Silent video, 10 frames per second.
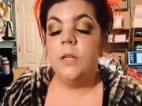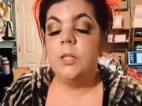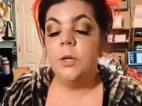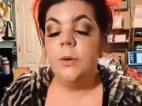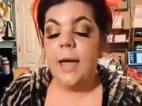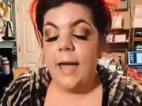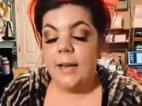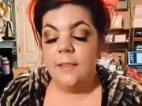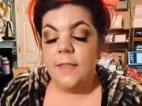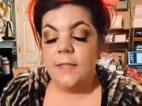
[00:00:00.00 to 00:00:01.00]
So you can't
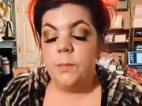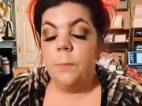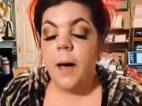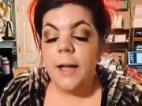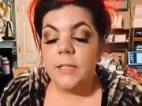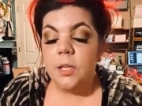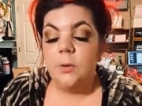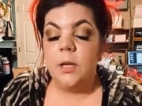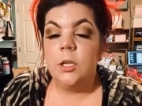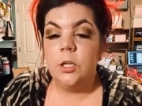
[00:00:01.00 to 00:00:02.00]
edit this, but
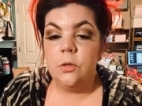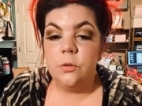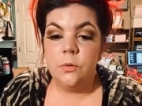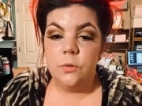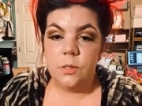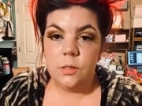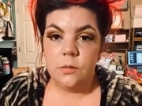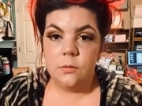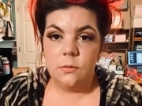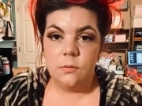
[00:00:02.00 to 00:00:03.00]
you can use